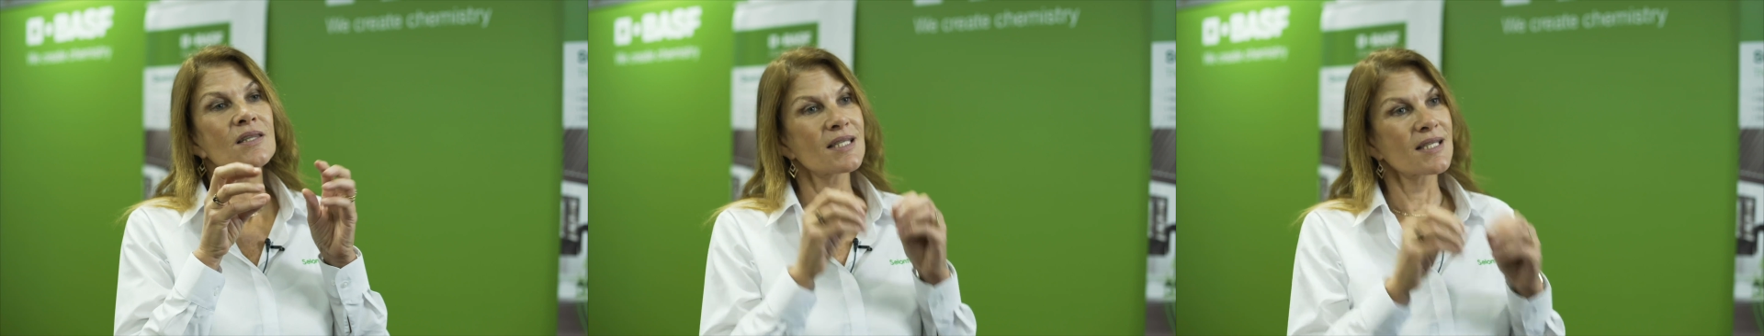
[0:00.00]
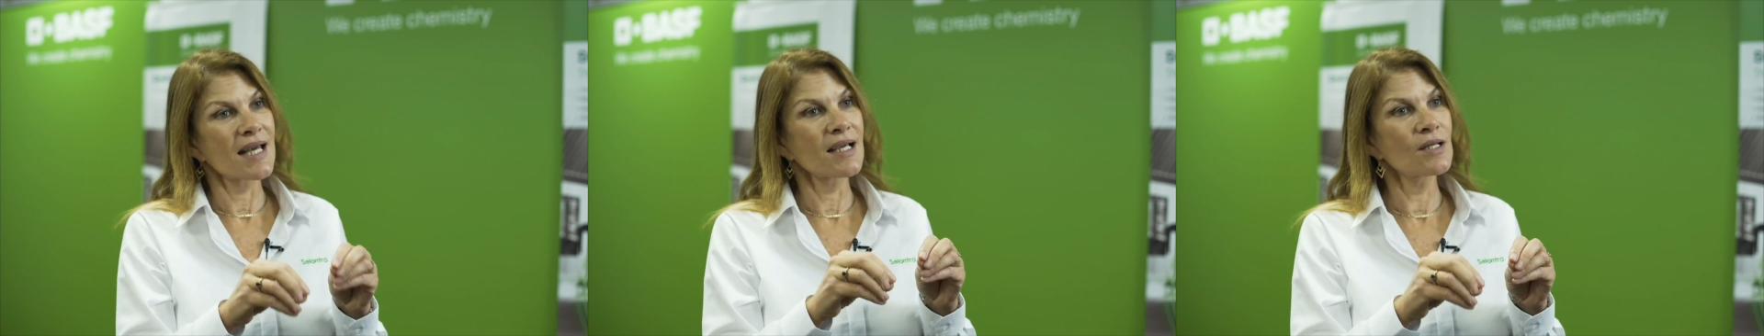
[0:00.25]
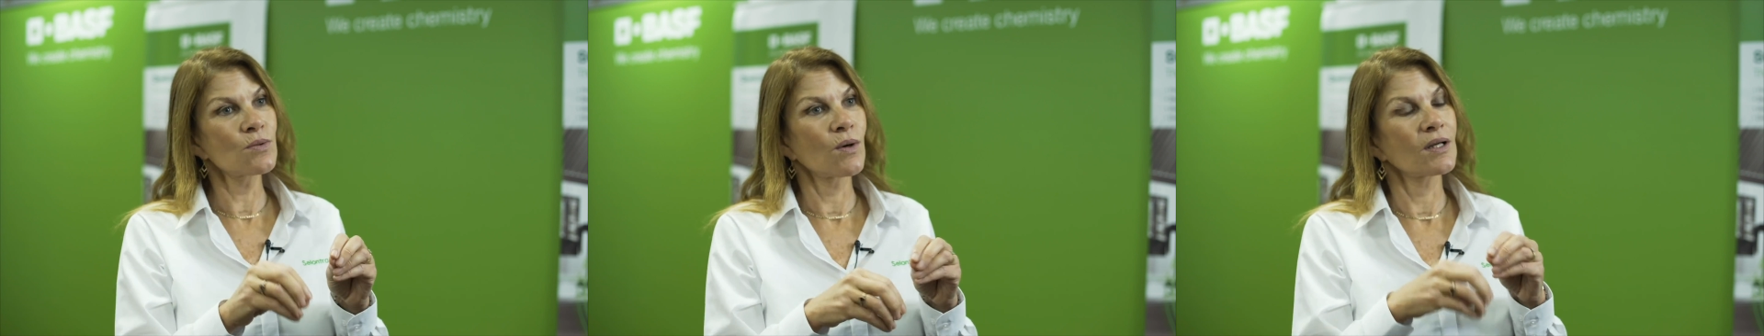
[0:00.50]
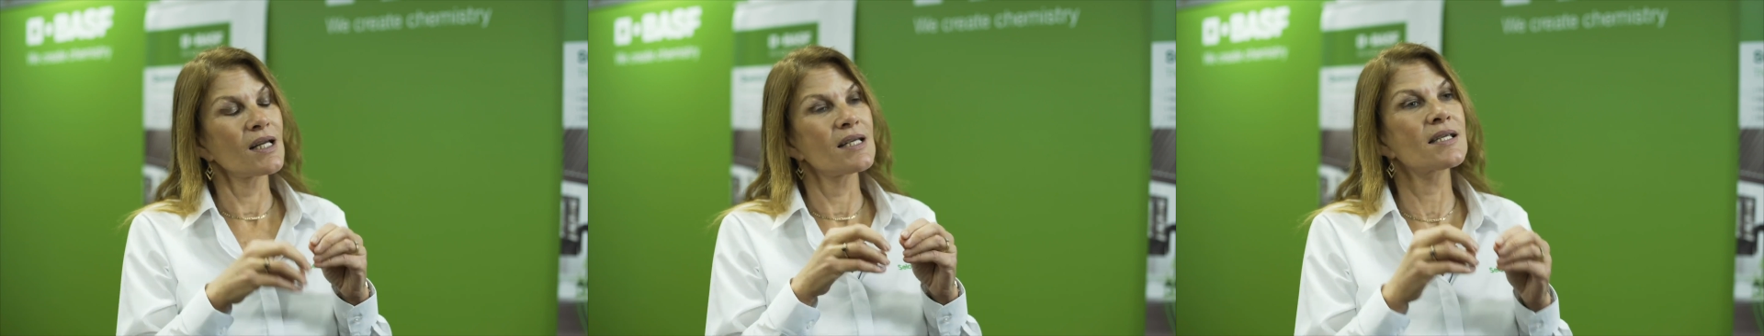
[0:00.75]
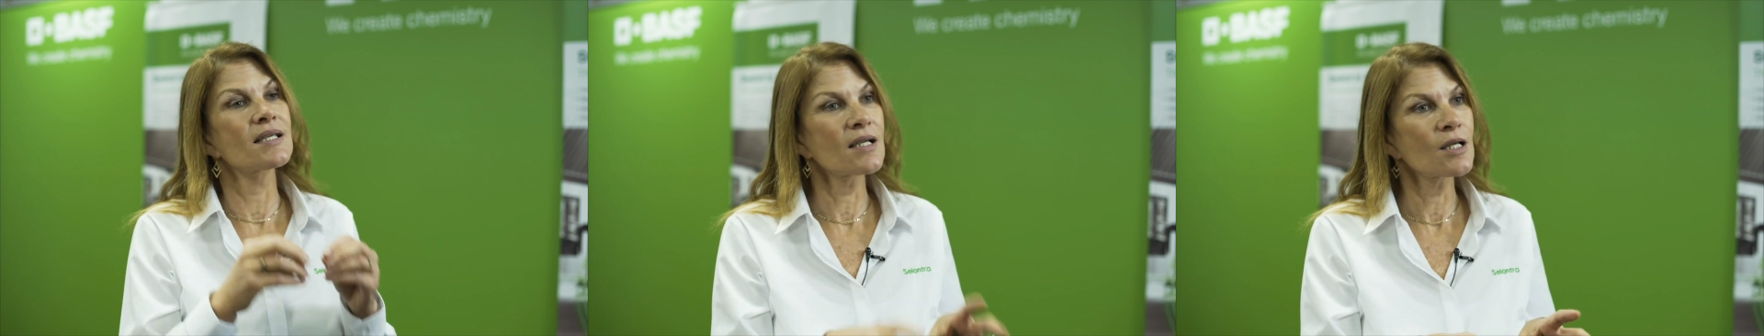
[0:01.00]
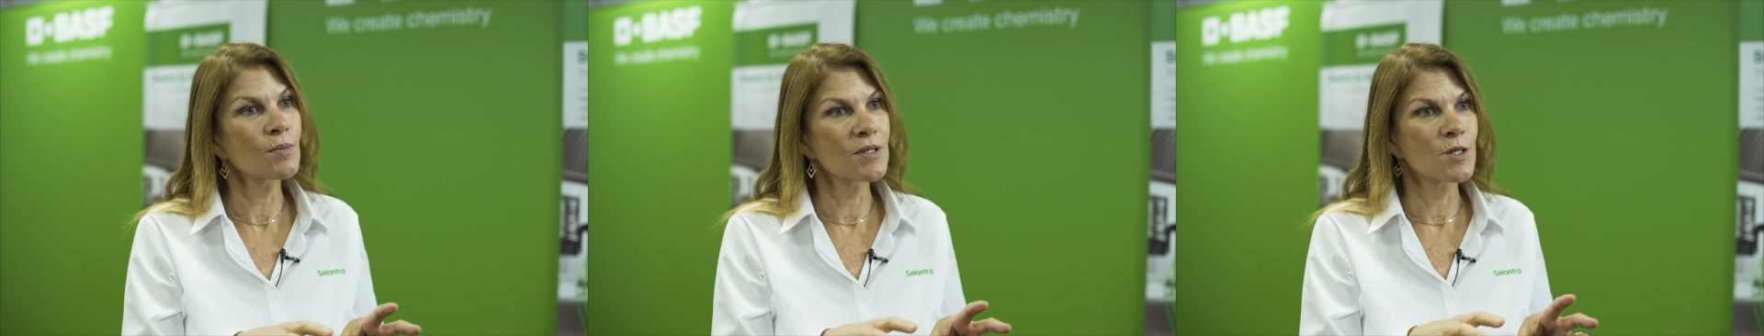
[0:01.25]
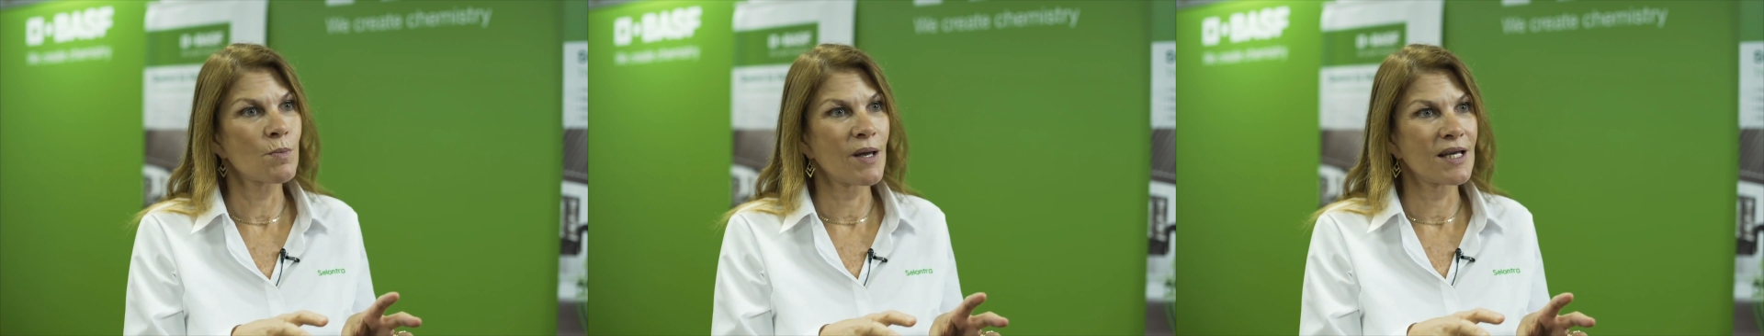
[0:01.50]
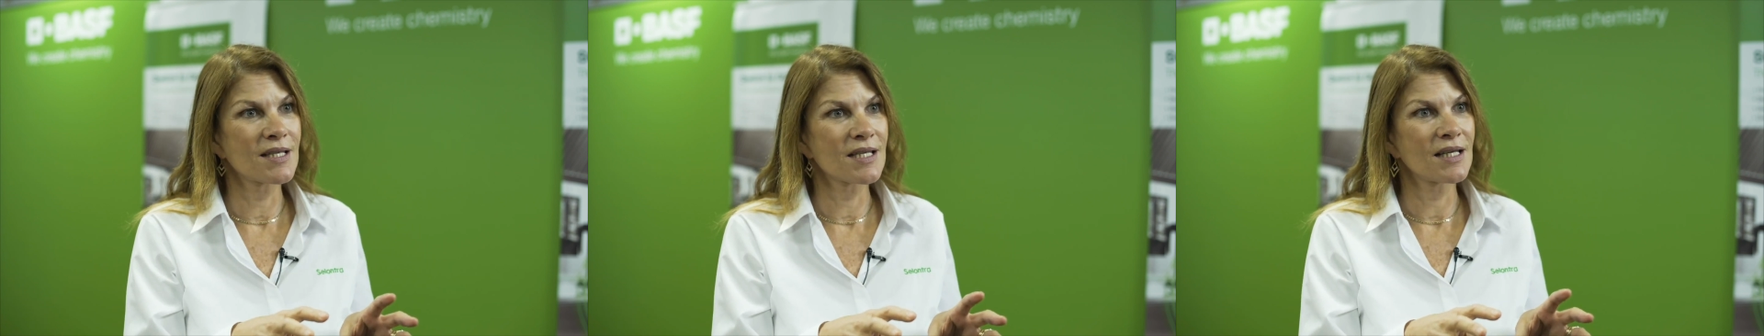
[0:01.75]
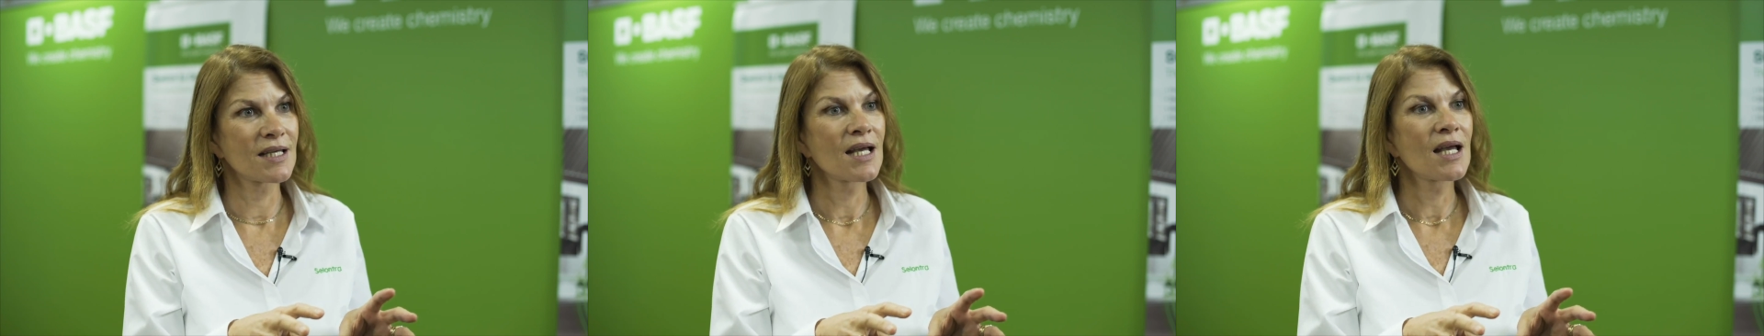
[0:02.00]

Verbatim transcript: the second one is surplus baiting.